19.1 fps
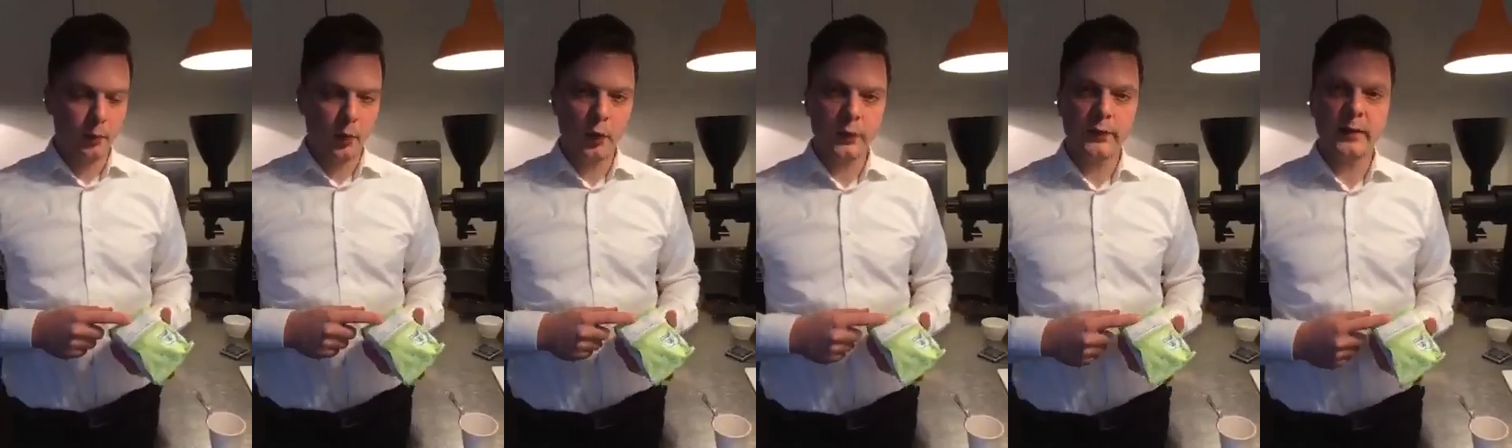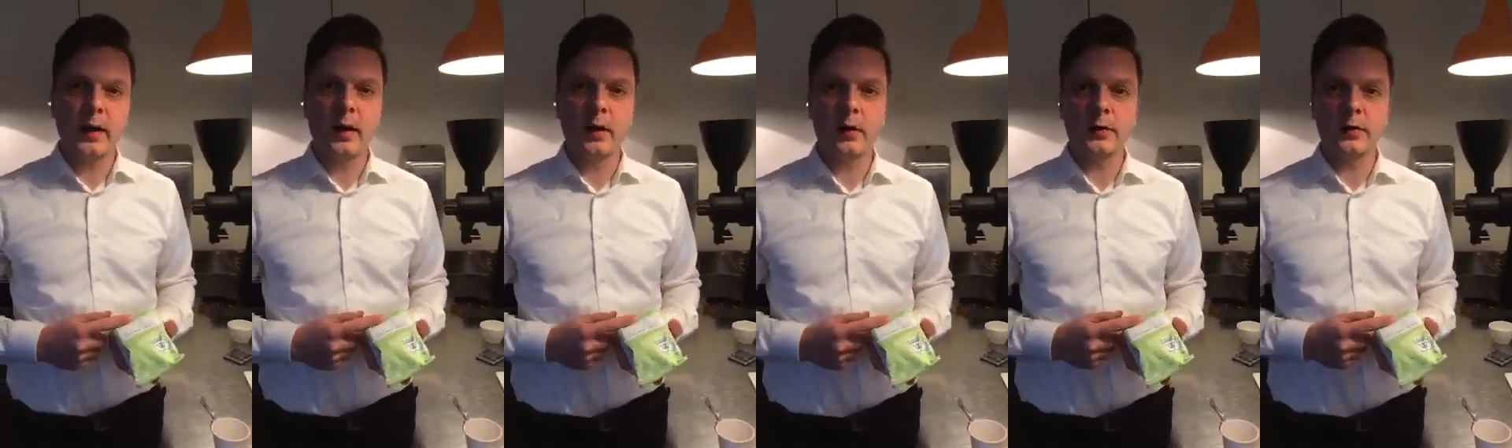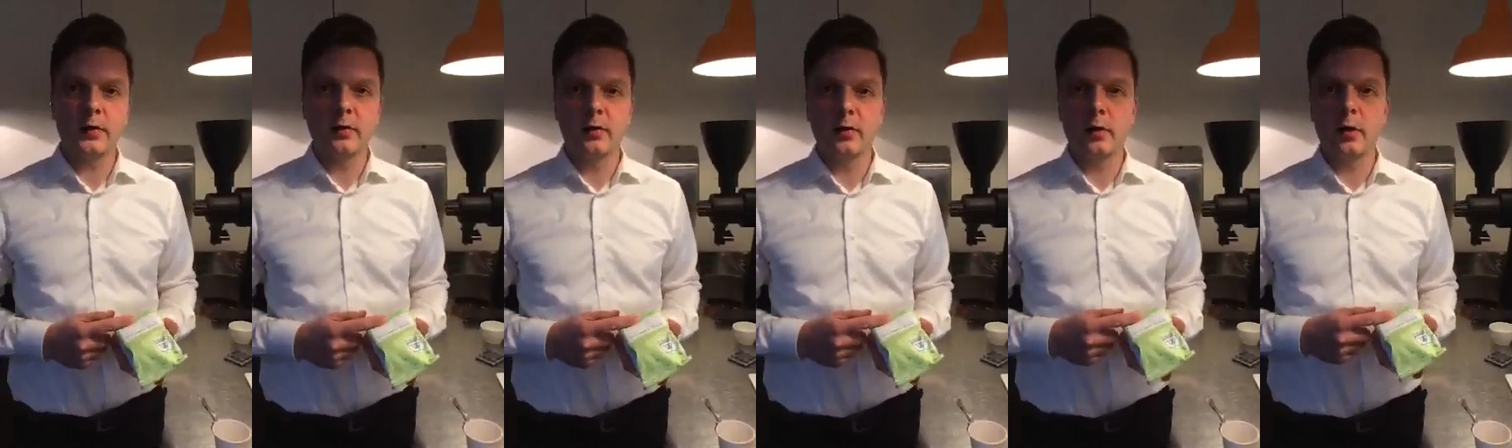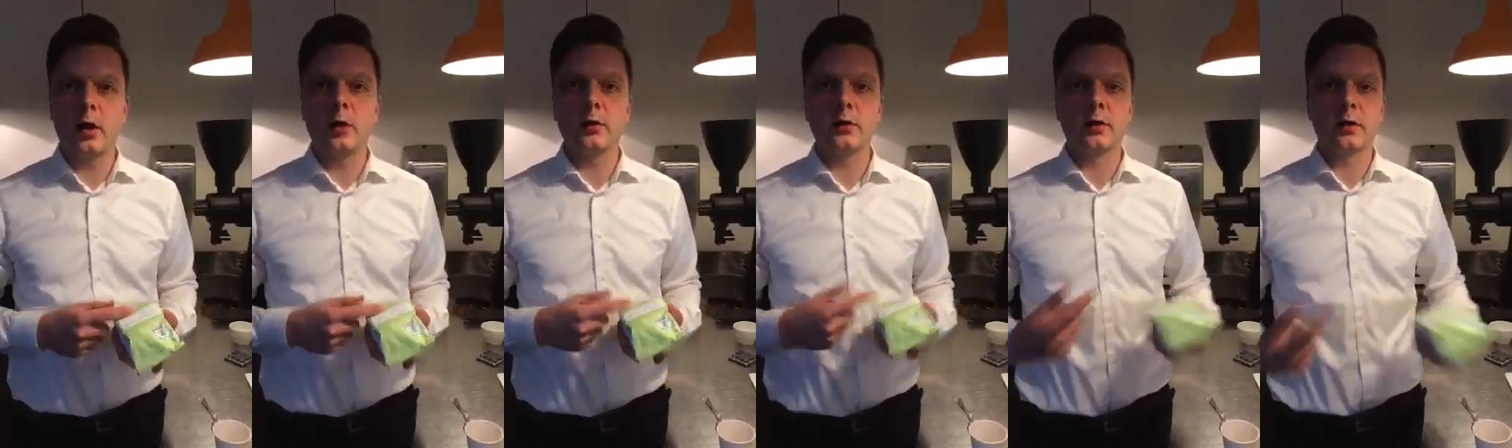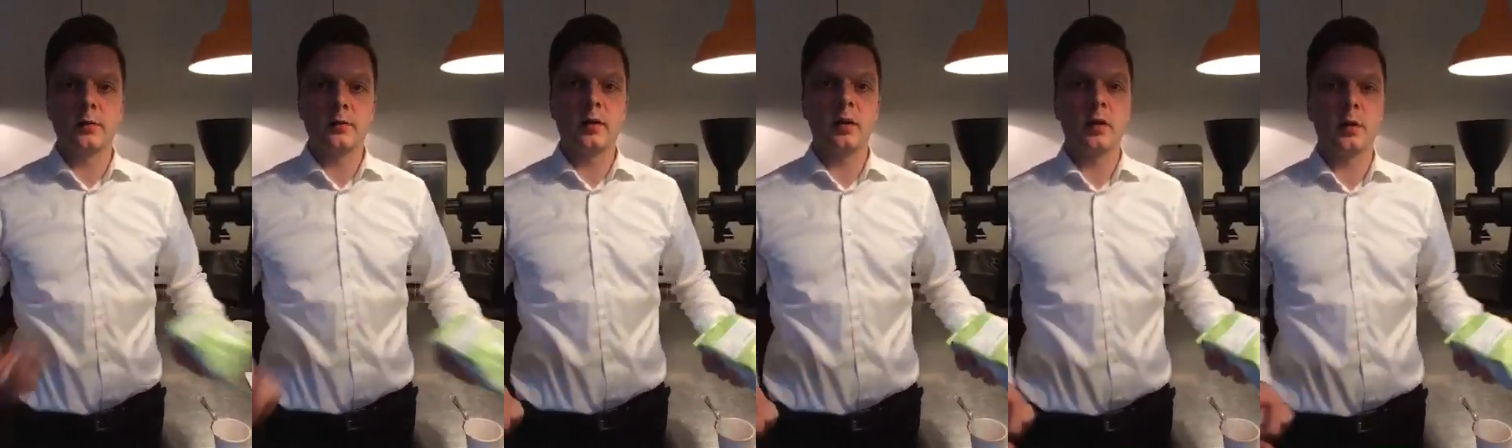brought out the
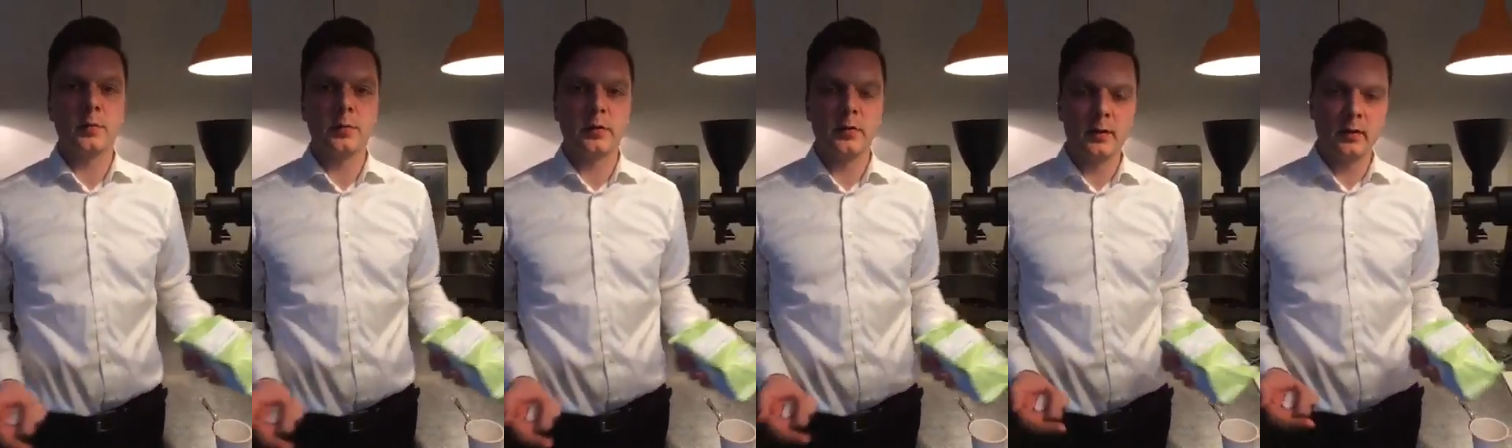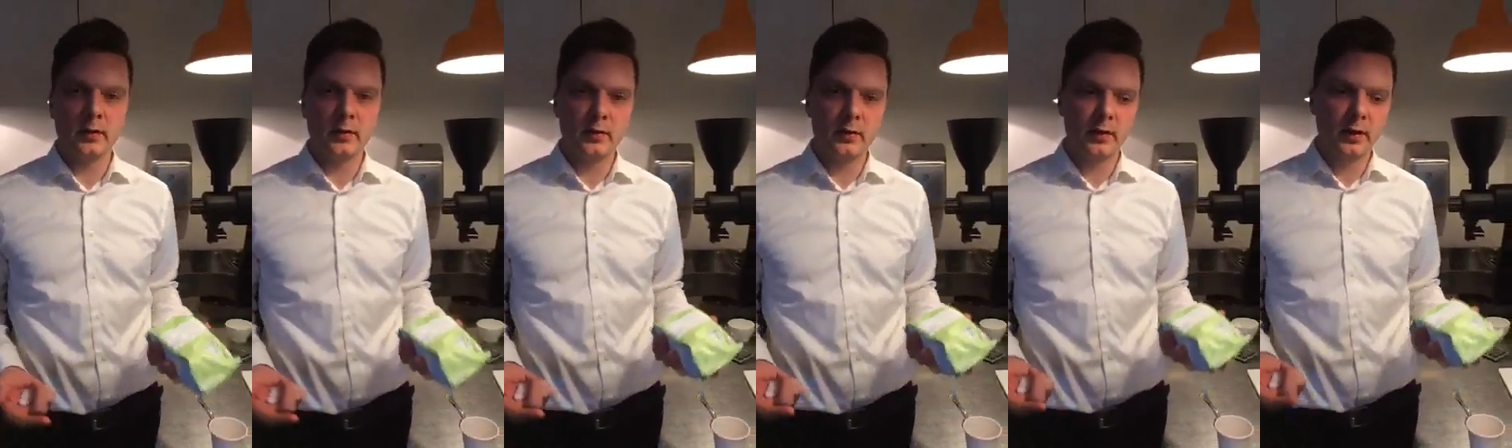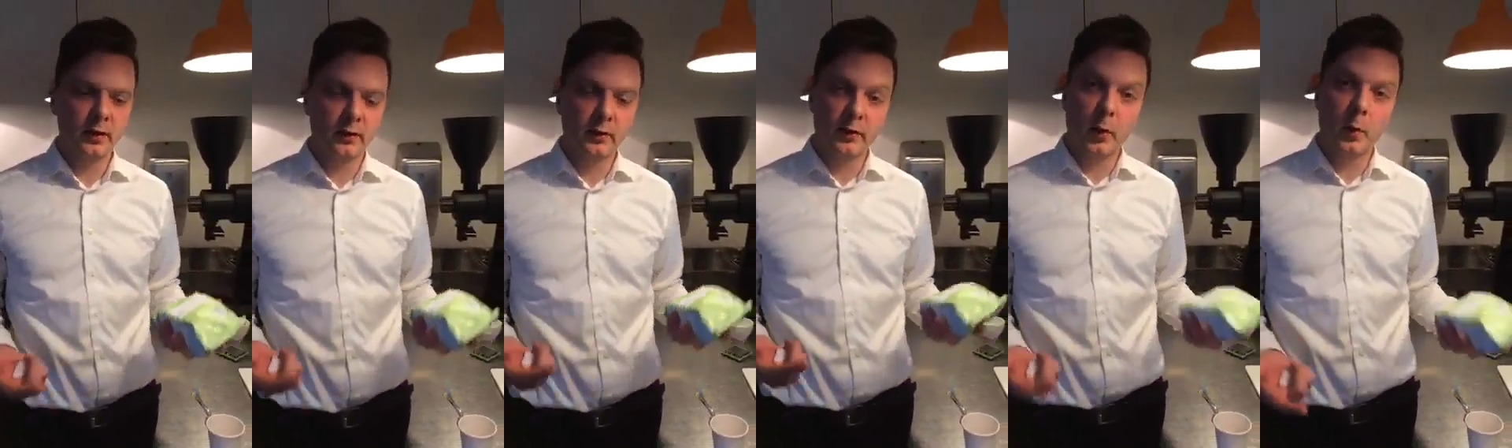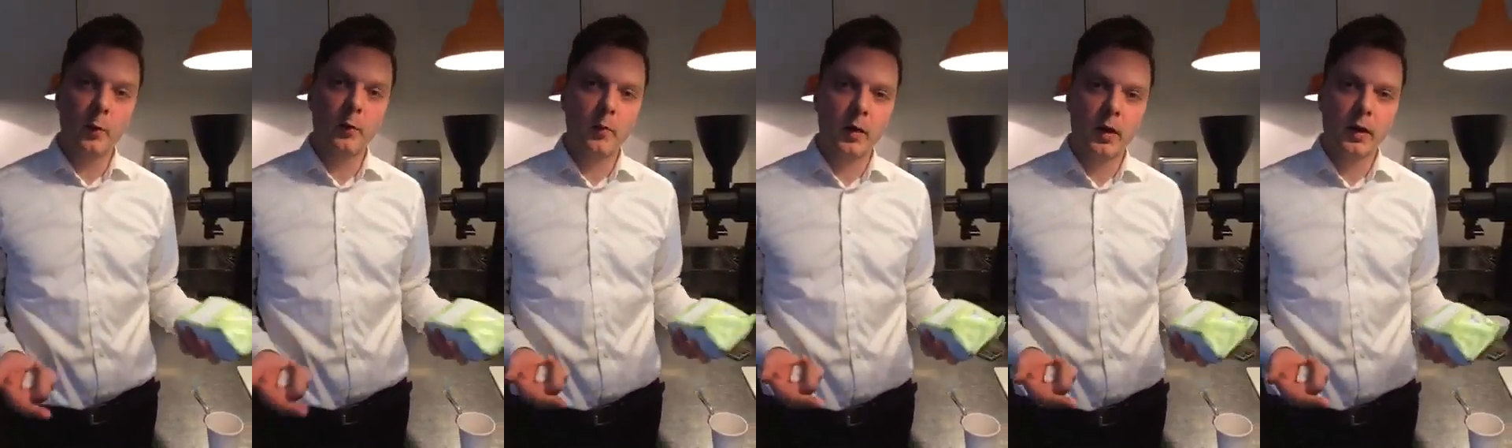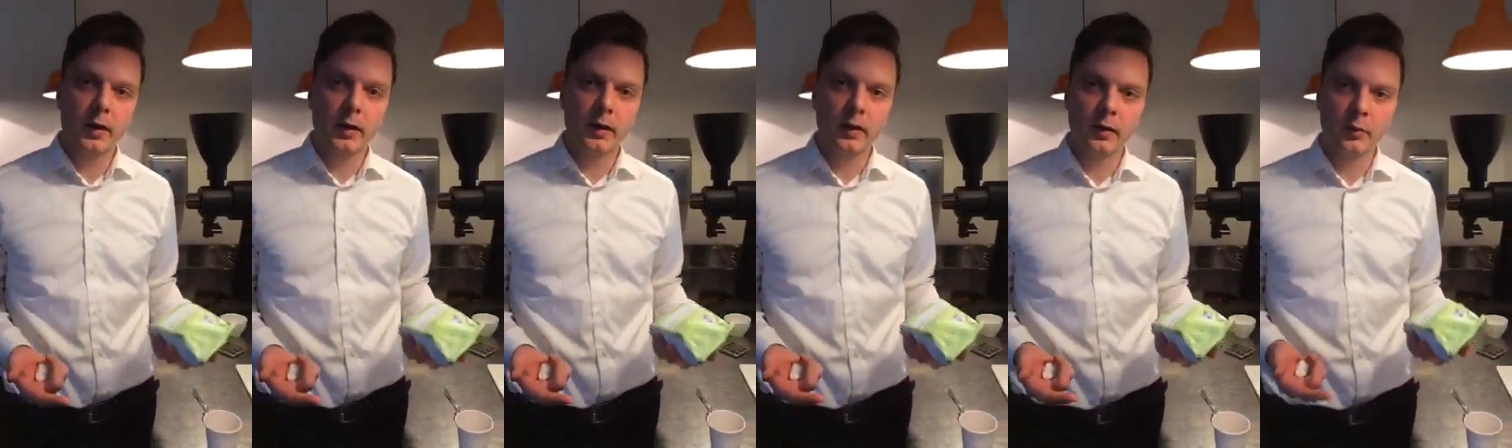underdevelopedness in some of
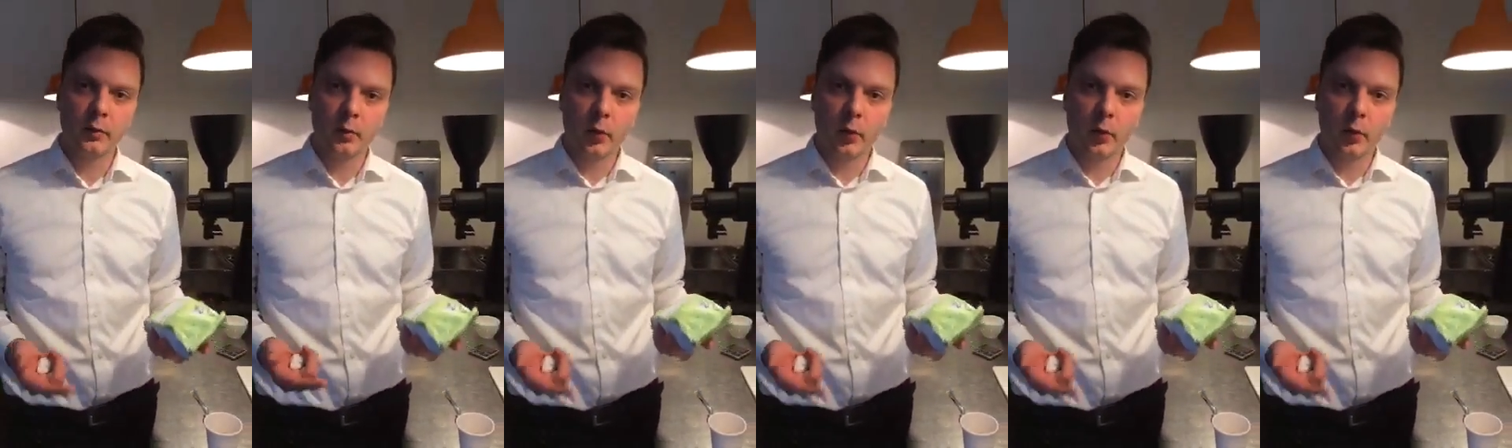my